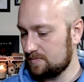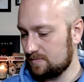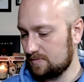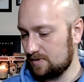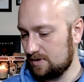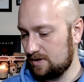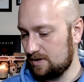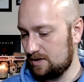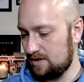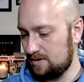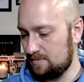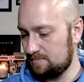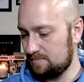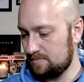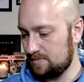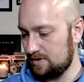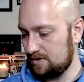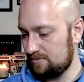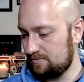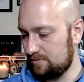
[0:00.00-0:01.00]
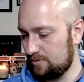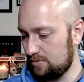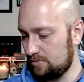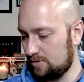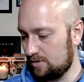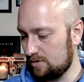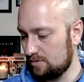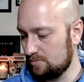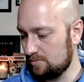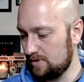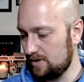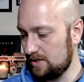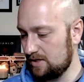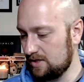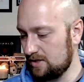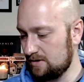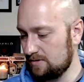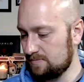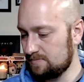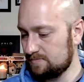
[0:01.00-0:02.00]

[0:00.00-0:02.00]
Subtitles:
If you are reading,